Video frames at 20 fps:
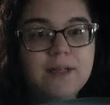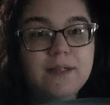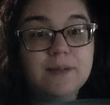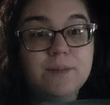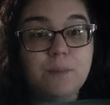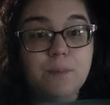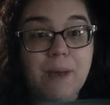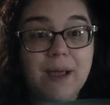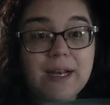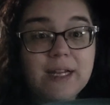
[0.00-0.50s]

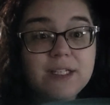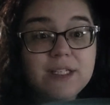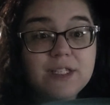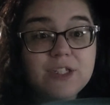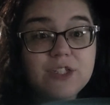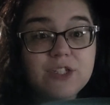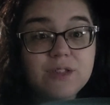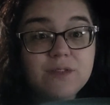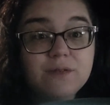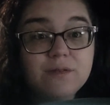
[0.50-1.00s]
My
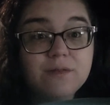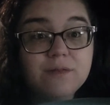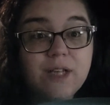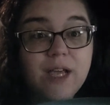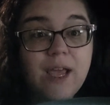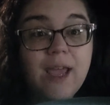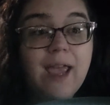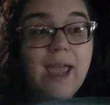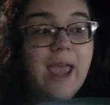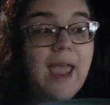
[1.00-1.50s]
decision,
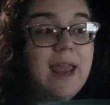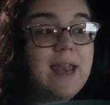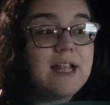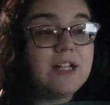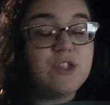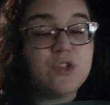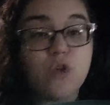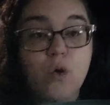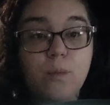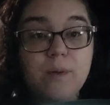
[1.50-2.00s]
and
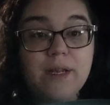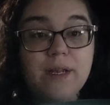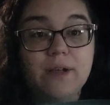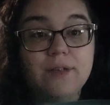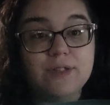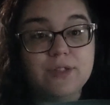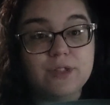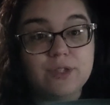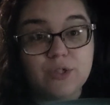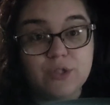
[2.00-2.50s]
it's nobody
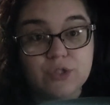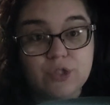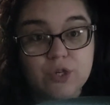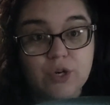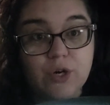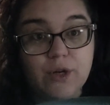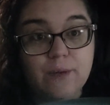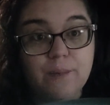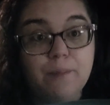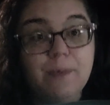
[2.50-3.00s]
else's
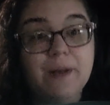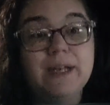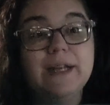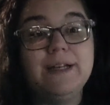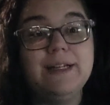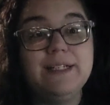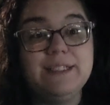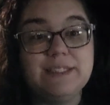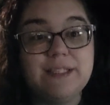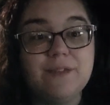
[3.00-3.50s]
concern. But
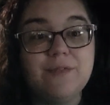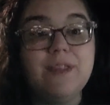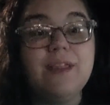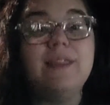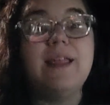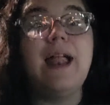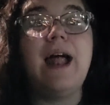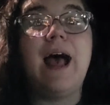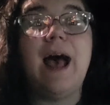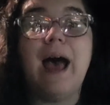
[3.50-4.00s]
it is something
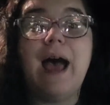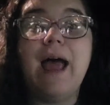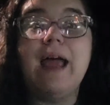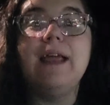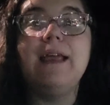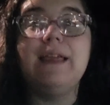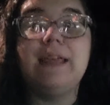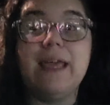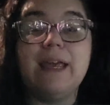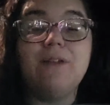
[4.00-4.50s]
that I
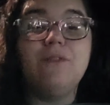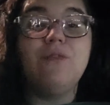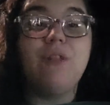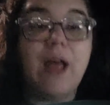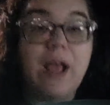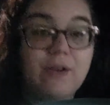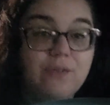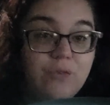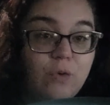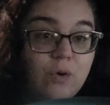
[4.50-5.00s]
get
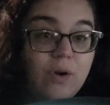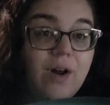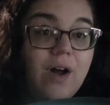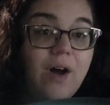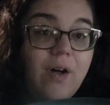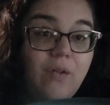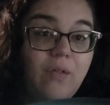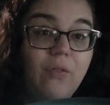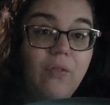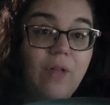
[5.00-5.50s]
flack for
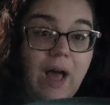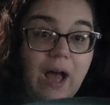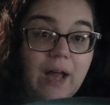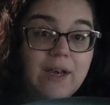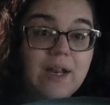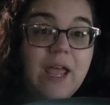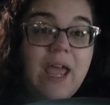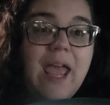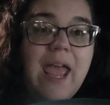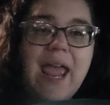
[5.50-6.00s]
a lot.
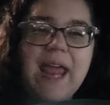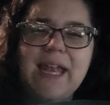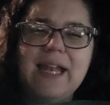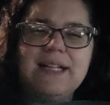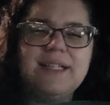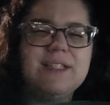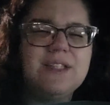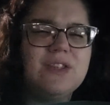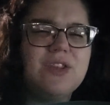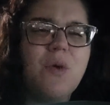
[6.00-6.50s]
And
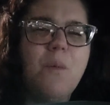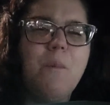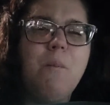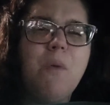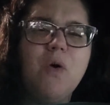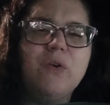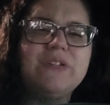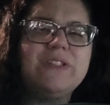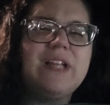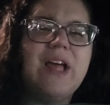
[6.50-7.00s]
it's the
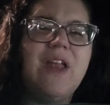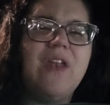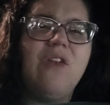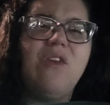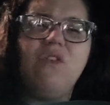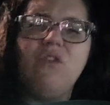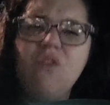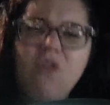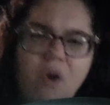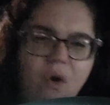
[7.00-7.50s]
most
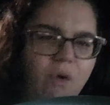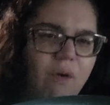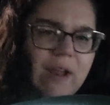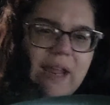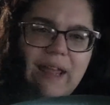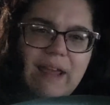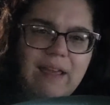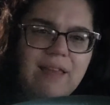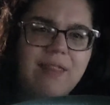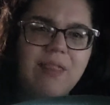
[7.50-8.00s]

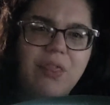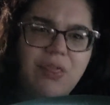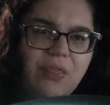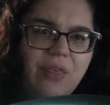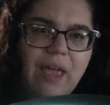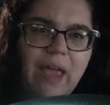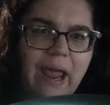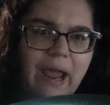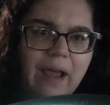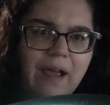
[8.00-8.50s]
annoying
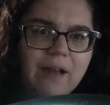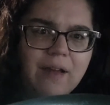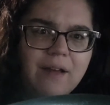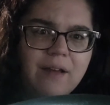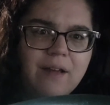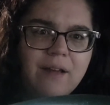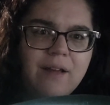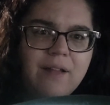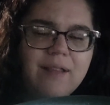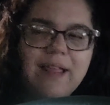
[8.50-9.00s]
thing.
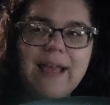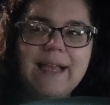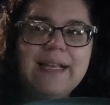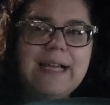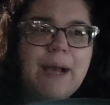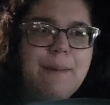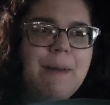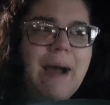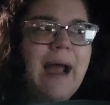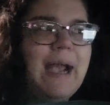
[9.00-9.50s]
Like,
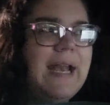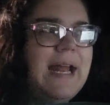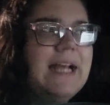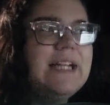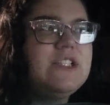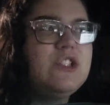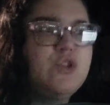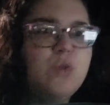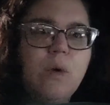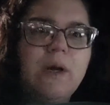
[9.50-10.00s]
come on,
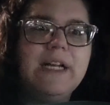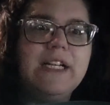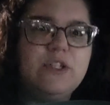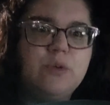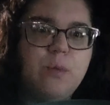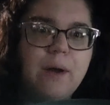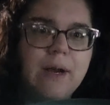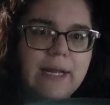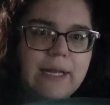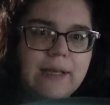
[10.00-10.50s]
it's
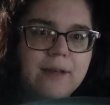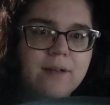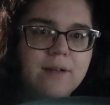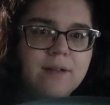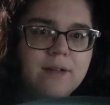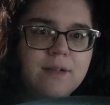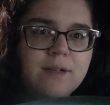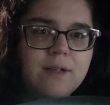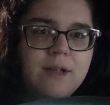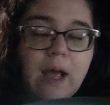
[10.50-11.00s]
2020.
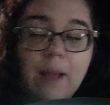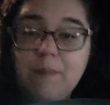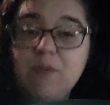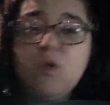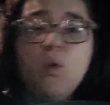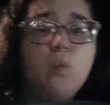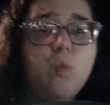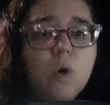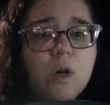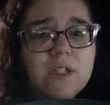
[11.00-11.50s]
I mean,
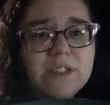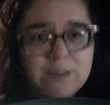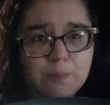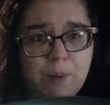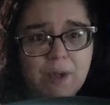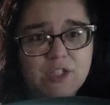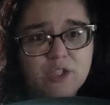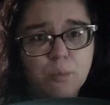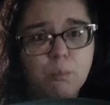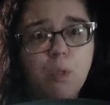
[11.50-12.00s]
the world's
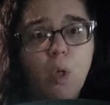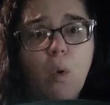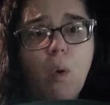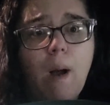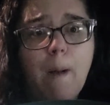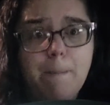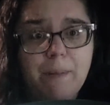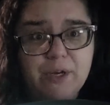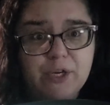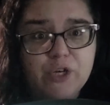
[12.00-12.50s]
about to blow
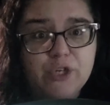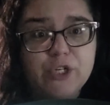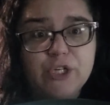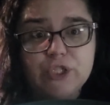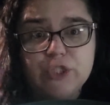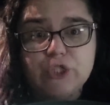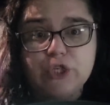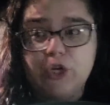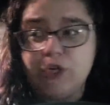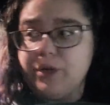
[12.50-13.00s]
up, and you're
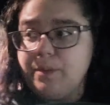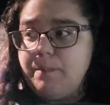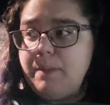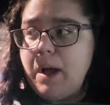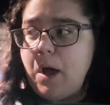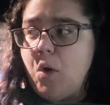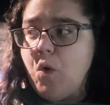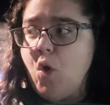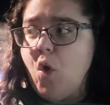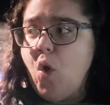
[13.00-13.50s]
concerned
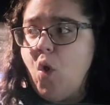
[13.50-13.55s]
about